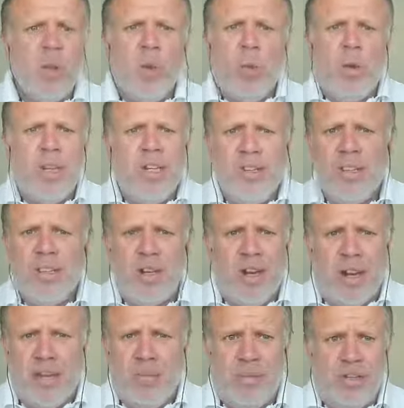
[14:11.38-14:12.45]
What it doesn't
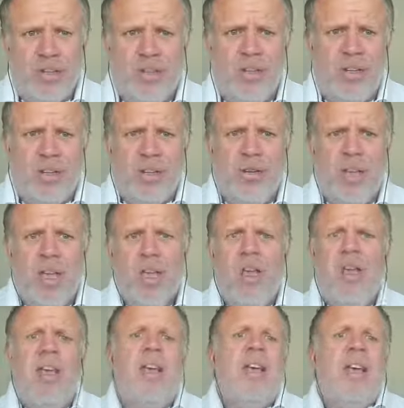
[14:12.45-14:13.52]
enable us to do
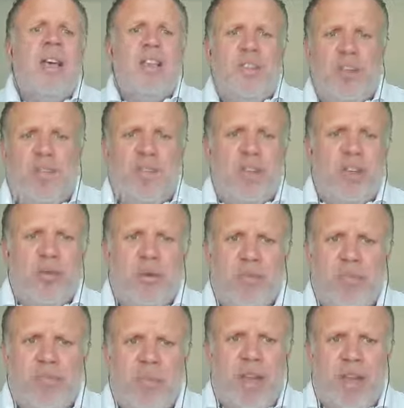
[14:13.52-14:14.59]
is offer you
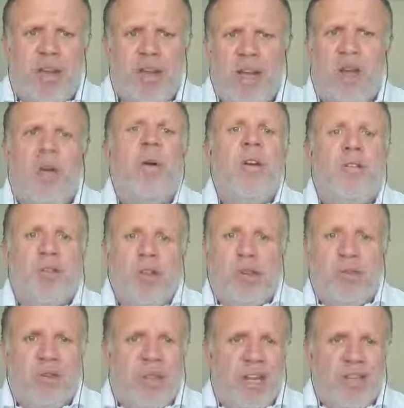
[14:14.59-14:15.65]
a quote for
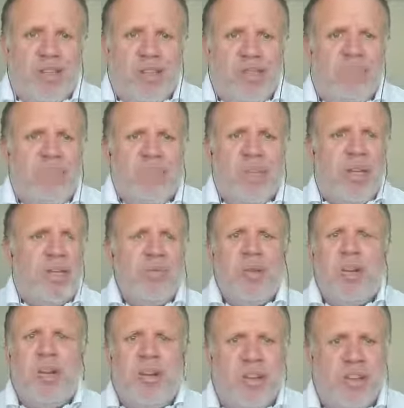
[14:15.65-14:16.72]
double glazing because we
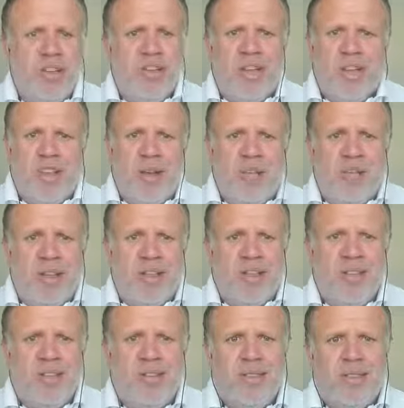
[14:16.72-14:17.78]
don't understand that
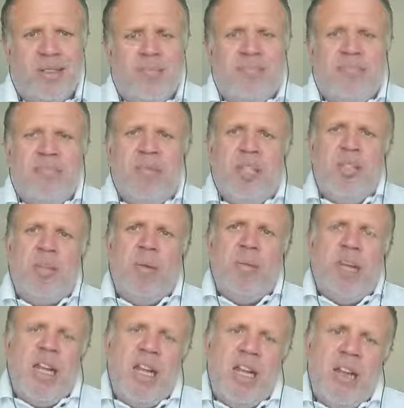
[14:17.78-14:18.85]
business. So be
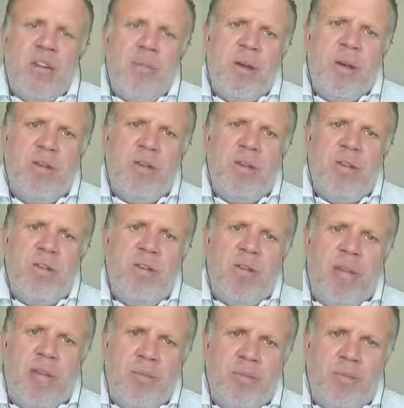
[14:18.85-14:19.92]
clear about what you're
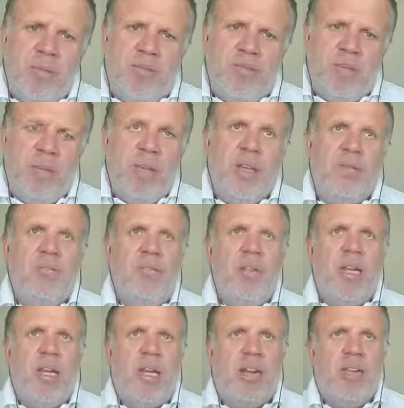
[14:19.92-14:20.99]
capable of doing,
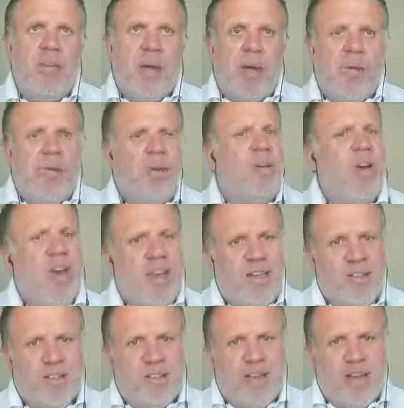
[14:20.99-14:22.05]
be clear about what you're
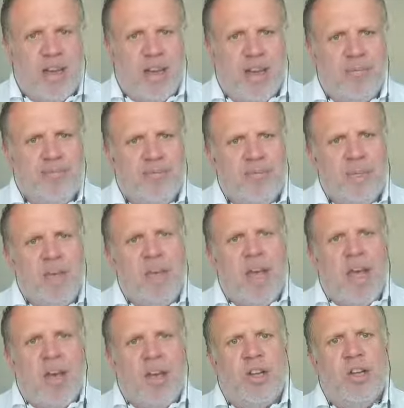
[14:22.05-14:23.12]
excellent at,
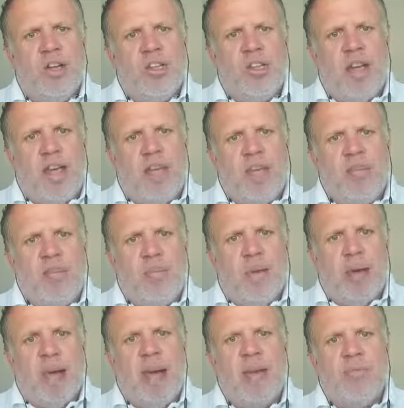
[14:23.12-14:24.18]
and understand
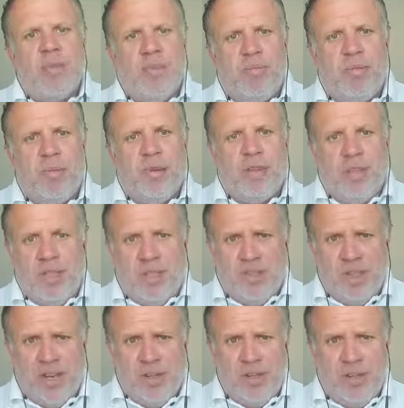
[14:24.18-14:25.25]
perhaps the product
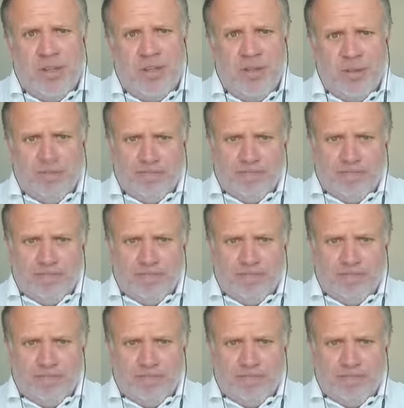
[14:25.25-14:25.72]
extensions,